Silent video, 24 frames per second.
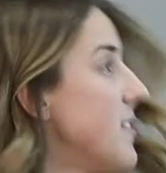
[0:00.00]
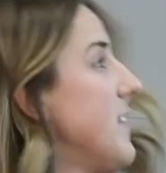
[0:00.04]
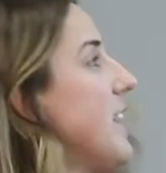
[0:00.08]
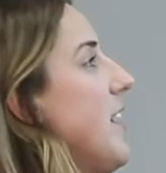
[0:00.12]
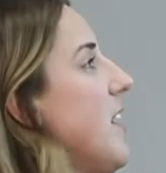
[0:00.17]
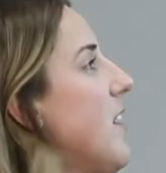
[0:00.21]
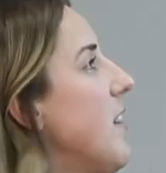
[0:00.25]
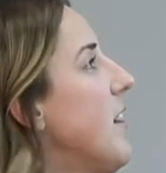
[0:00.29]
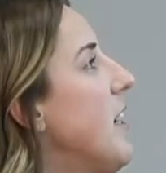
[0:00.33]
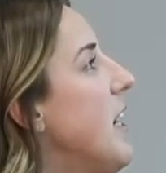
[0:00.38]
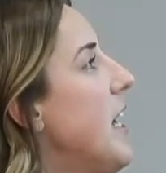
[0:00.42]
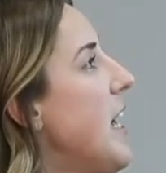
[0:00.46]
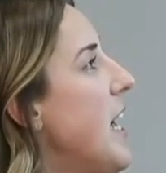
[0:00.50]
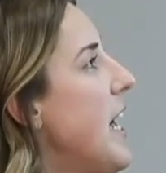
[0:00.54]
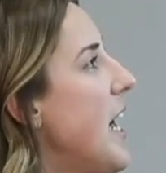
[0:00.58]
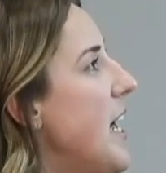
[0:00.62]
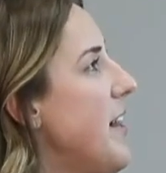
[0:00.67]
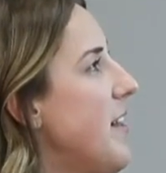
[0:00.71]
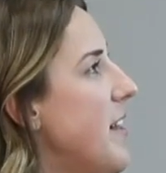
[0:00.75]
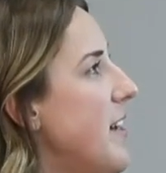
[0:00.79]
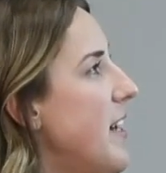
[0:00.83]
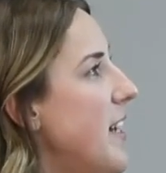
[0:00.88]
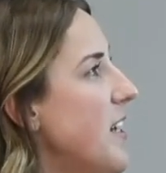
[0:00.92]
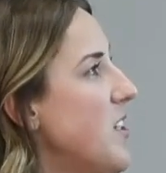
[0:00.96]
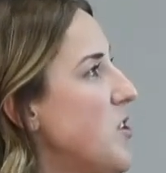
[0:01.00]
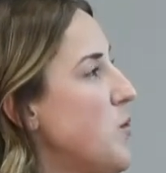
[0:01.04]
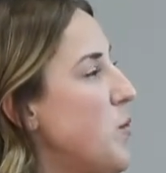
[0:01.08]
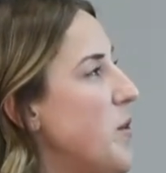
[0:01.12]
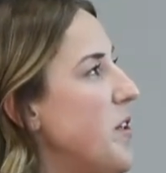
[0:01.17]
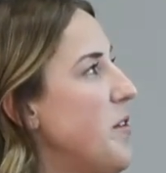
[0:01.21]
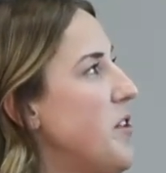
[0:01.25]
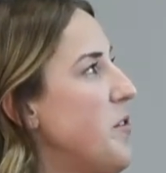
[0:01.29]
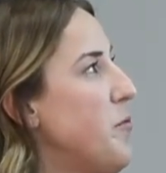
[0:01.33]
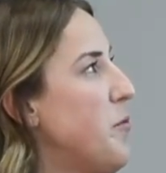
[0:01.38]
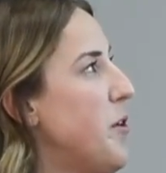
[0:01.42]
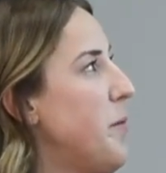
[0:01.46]
there. And the next
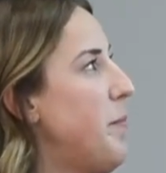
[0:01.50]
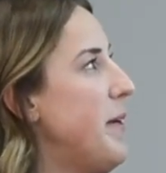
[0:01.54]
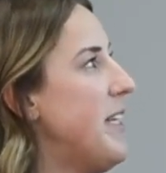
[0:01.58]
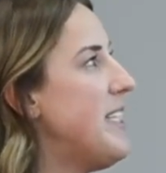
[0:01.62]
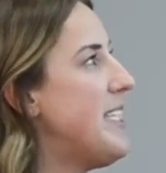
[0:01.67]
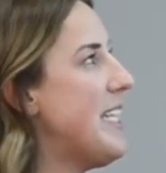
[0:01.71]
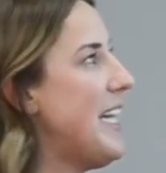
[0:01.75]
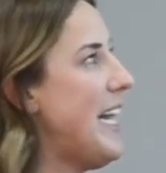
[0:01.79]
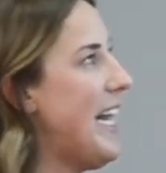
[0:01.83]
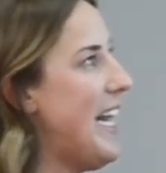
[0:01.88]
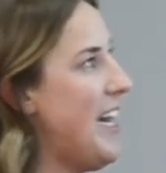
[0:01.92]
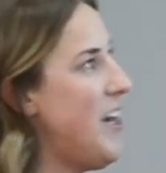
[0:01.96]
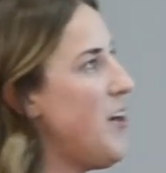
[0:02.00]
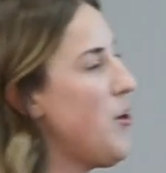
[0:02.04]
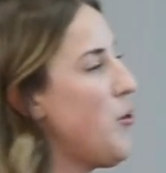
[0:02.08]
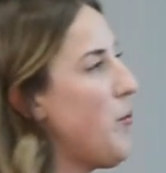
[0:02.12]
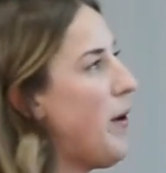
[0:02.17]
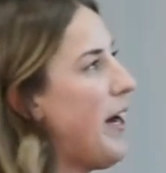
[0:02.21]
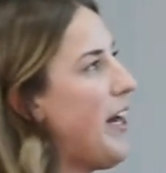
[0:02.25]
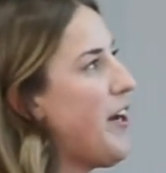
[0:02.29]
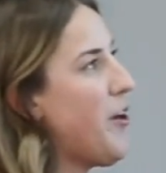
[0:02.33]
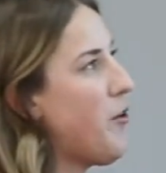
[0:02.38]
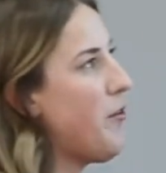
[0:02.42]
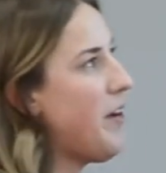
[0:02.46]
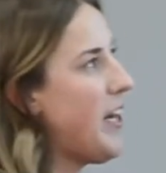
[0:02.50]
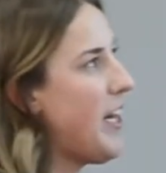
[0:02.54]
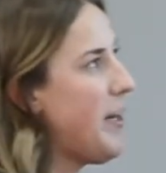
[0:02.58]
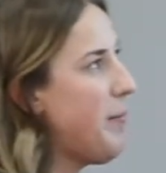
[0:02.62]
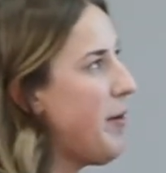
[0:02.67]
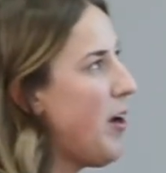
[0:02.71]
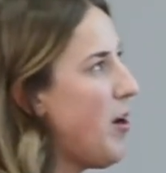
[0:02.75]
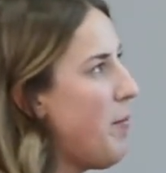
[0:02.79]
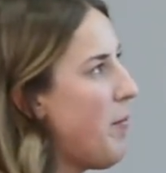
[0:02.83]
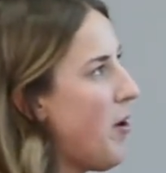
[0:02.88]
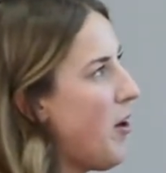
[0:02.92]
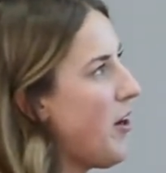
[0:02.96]
one would be to integrate your
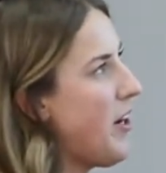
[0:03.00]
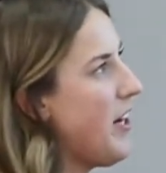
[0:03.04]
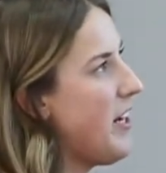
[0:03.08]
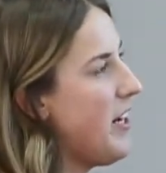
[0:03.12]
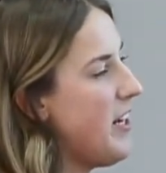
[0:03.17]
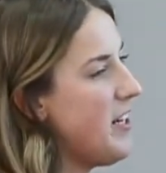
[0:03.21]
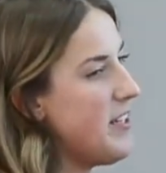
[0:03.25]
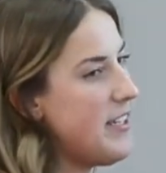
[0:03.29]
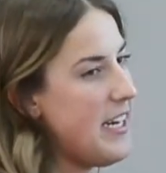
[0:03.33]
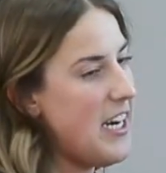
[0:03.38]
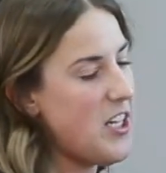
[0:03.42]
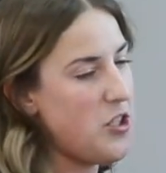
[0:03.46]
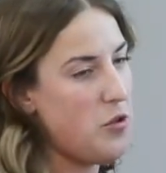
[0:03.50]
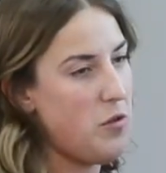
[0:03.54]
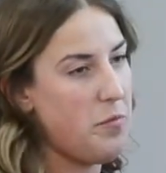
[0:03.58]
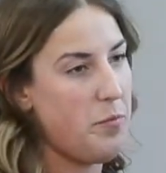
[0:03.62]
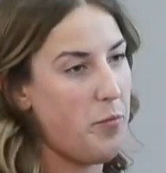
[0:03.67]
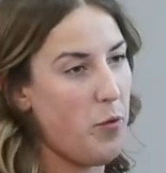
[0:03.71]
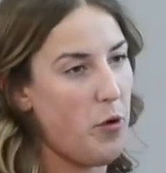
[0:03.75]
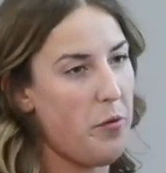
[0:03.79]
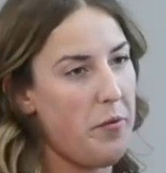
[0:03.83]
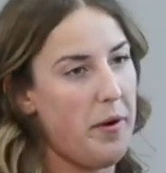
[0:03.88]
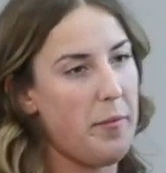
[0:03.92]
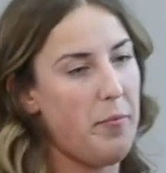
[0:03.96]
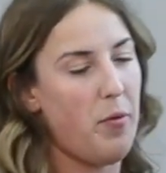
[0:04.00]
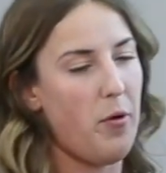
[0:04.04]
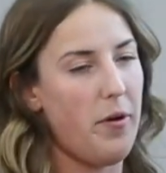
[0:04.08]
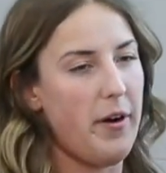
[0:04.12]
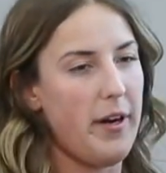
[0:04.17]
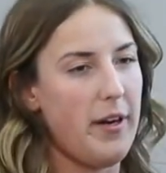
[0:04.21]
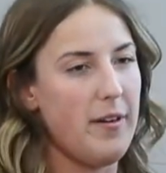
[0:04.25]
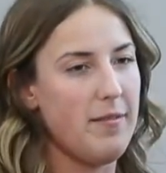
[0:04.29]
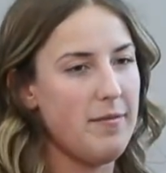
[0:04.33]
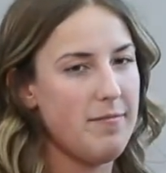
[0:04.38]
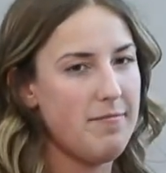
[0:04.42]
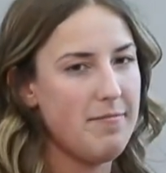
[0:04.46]
email marketing and dashboard
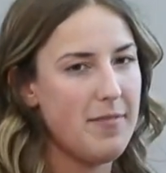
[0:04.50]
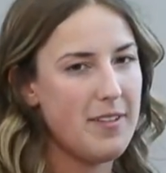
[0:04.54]
reporting.